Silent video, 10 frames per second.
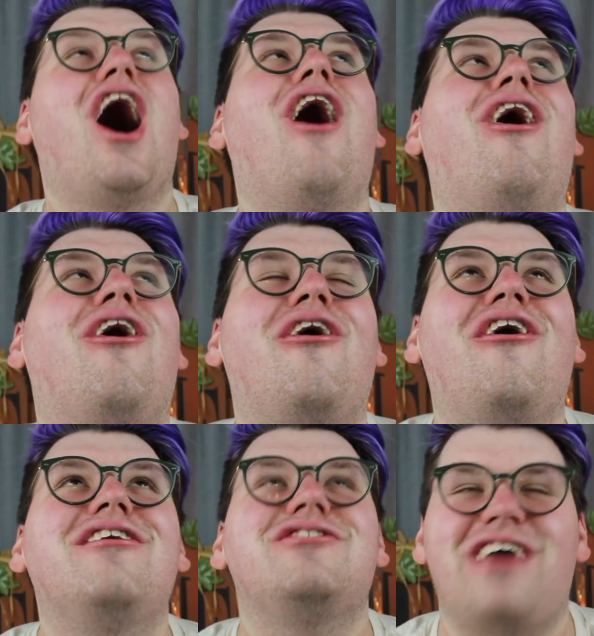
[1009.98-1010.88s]
a
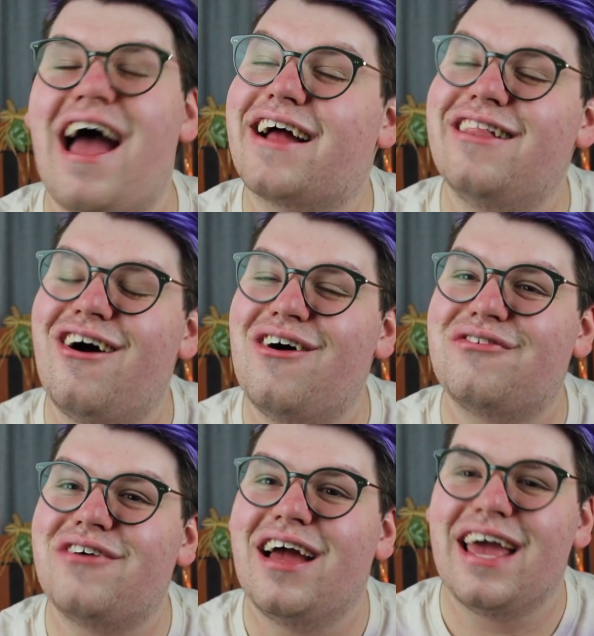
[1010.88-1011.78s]
whole Jack
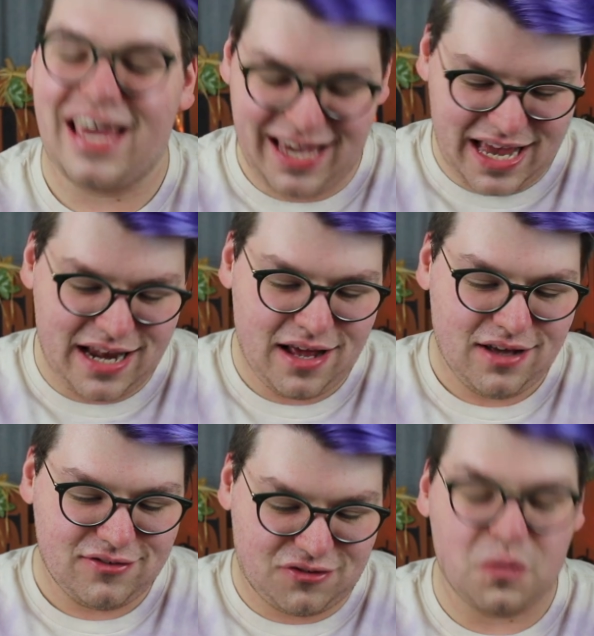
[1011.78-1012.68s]
Loaf in
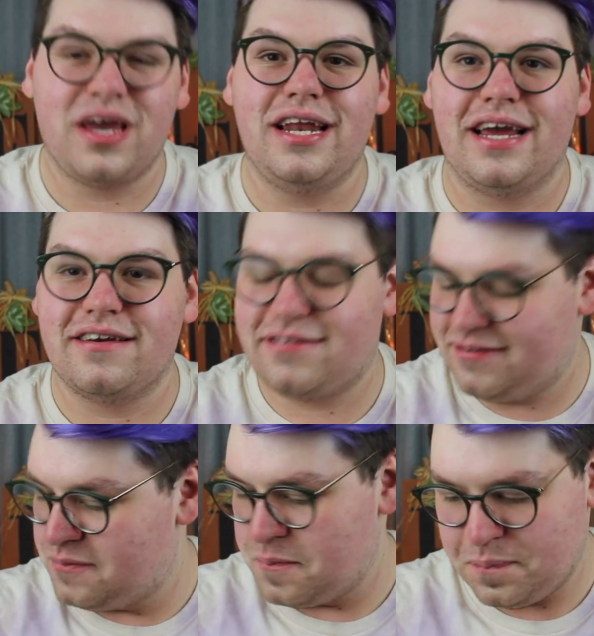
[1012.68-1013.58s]

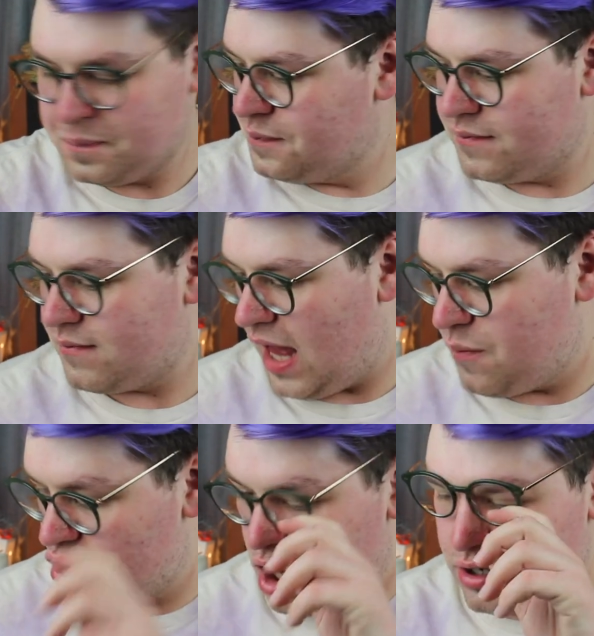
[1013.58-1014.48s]
Sweeney's. I
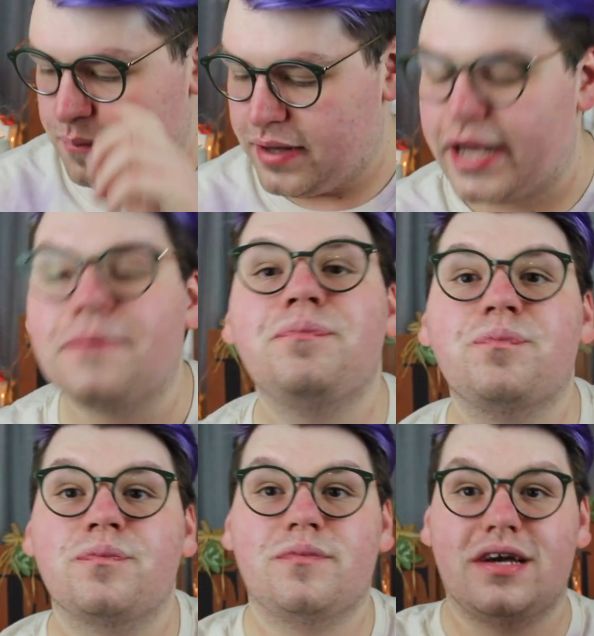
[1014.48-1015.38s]
would not complain
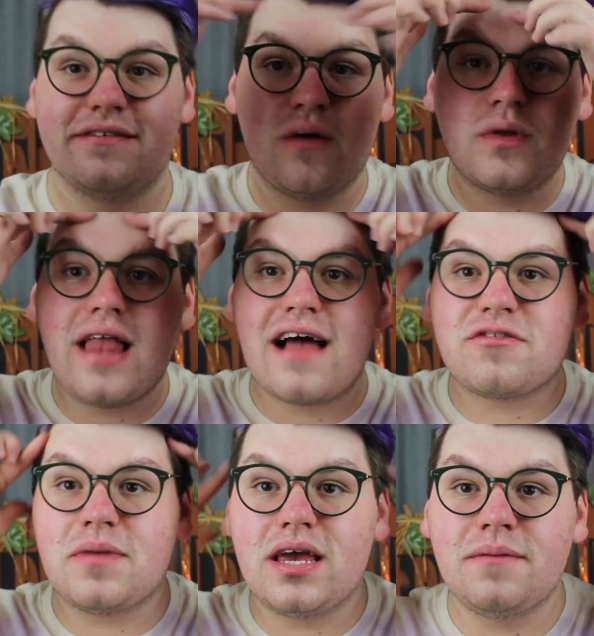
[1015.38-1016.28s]
because that would
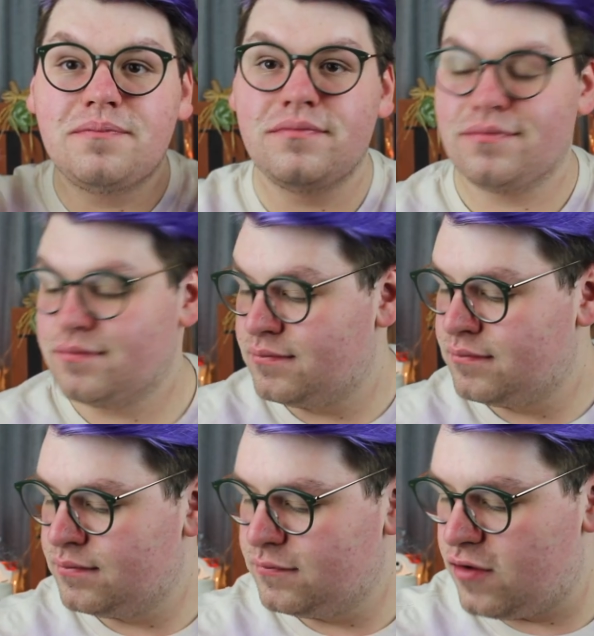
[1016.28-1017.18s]
last me
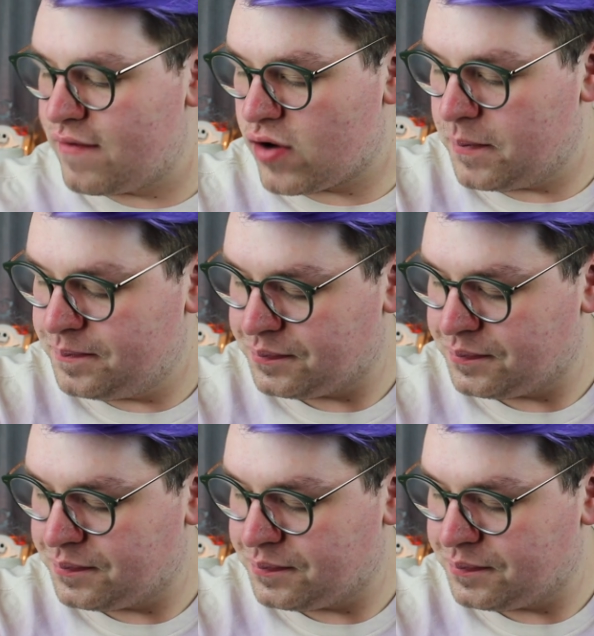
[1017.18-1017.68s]
forever.